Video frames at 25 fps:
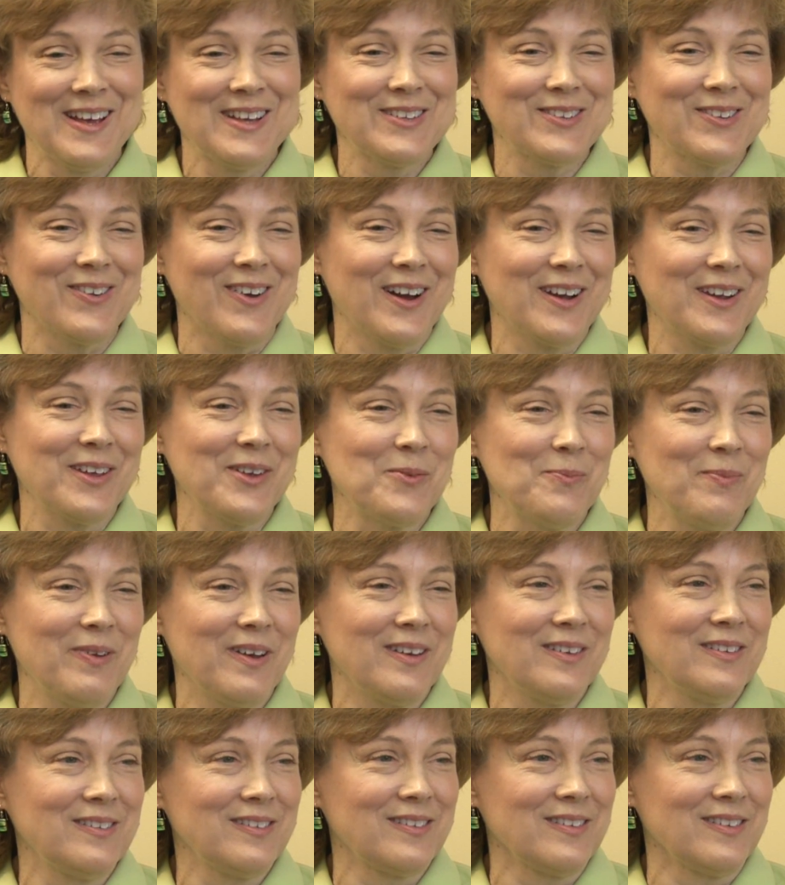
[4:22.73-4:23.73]
So
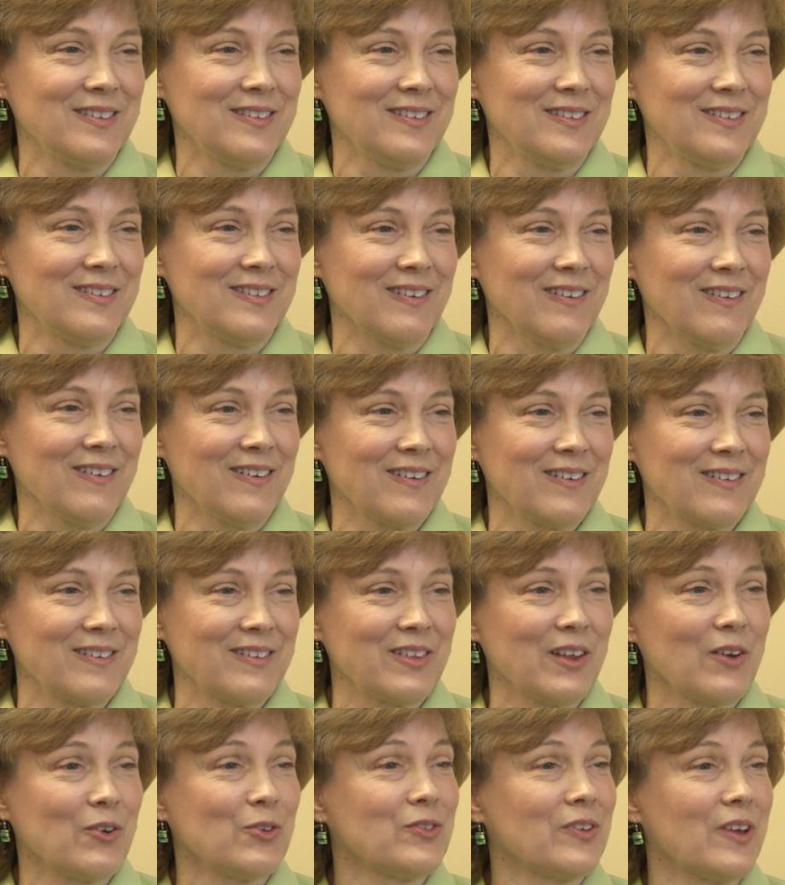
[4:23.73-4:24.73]
occupations are
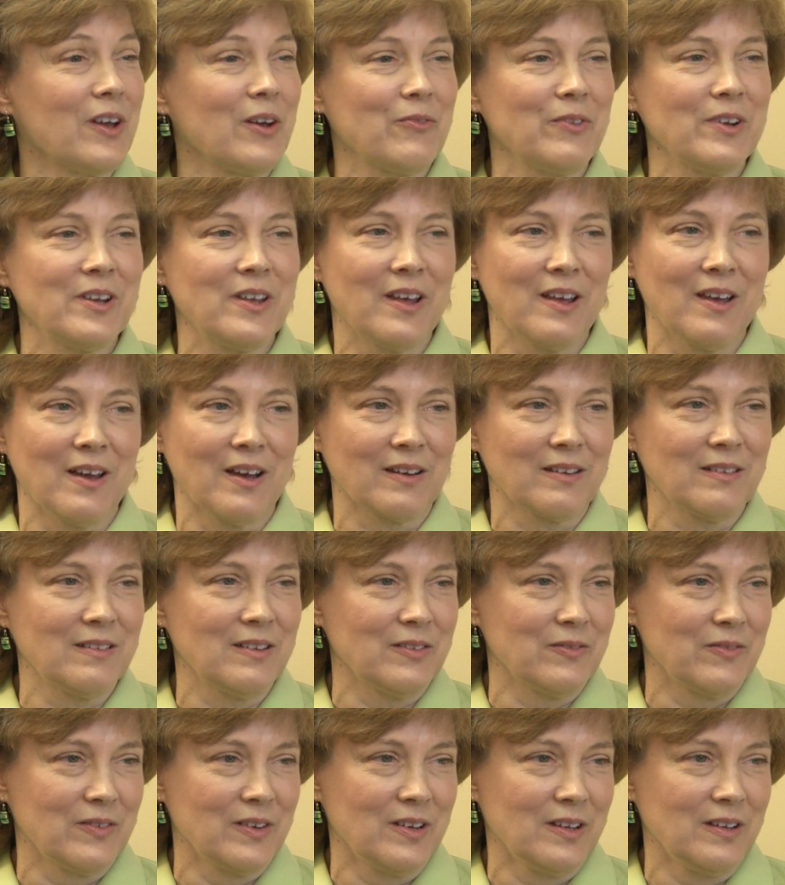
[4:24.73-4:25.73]
those everyday
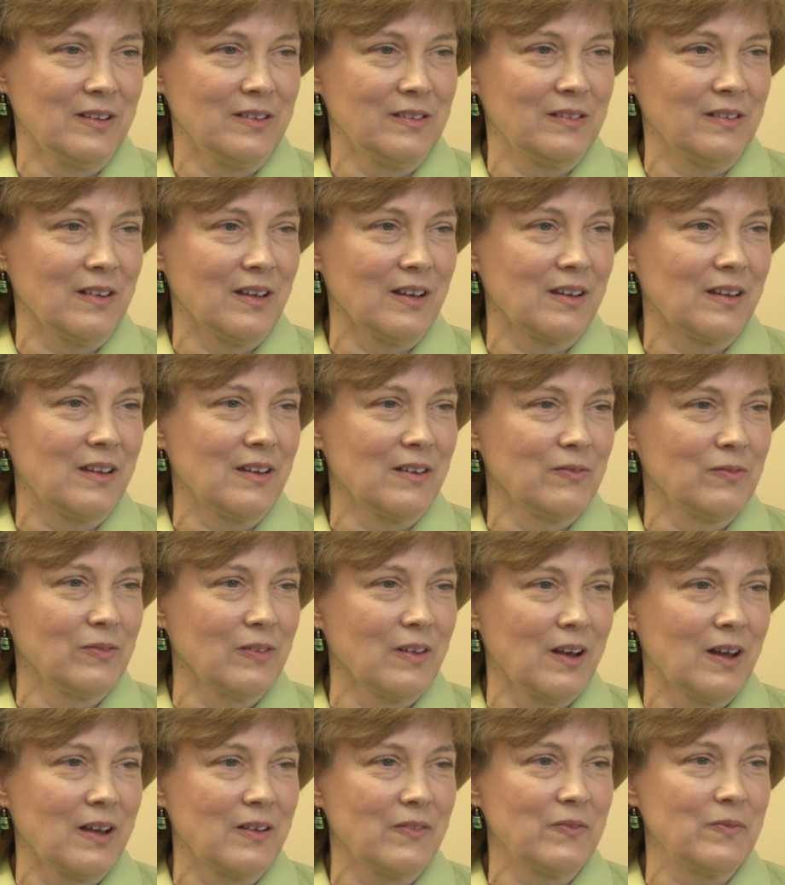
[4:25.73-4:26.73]
activities that give
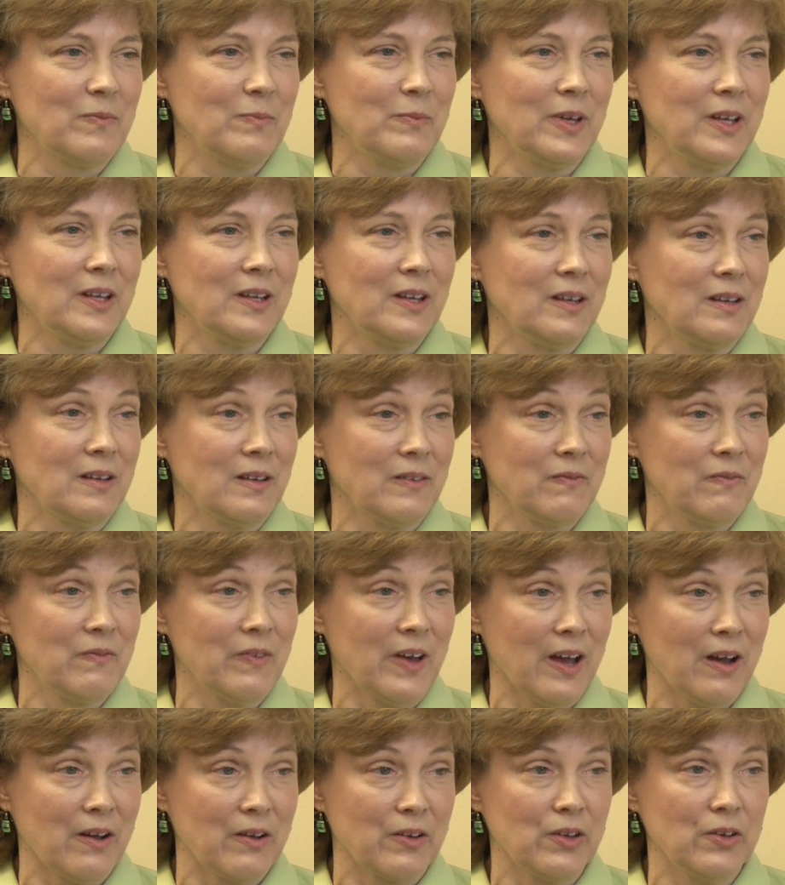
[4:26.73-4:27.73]
life meaning and
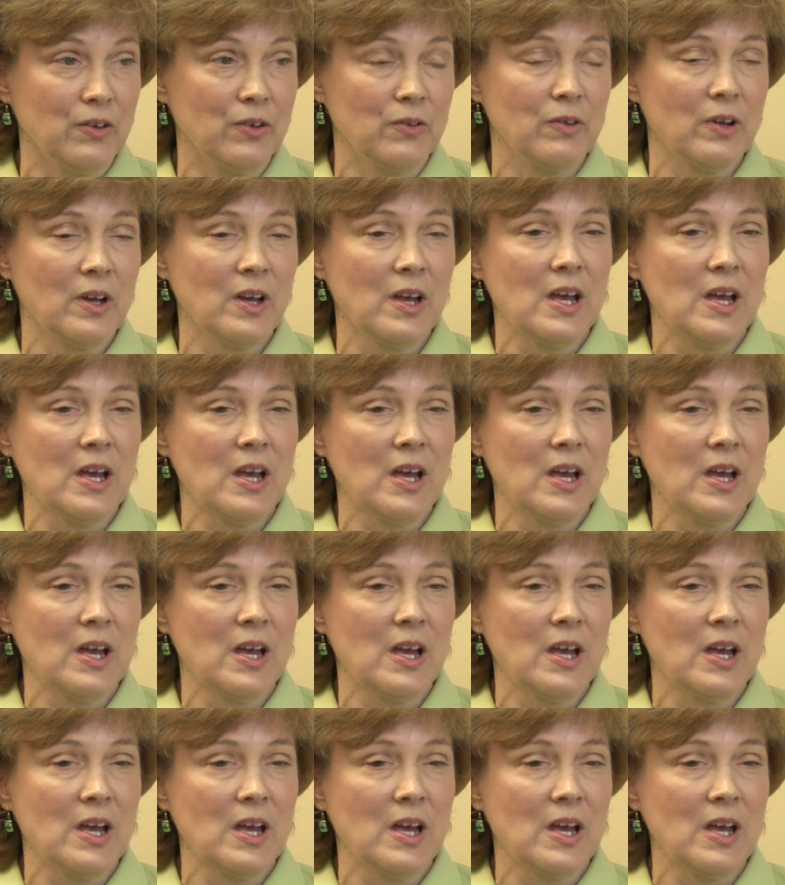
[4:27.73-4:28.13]
value.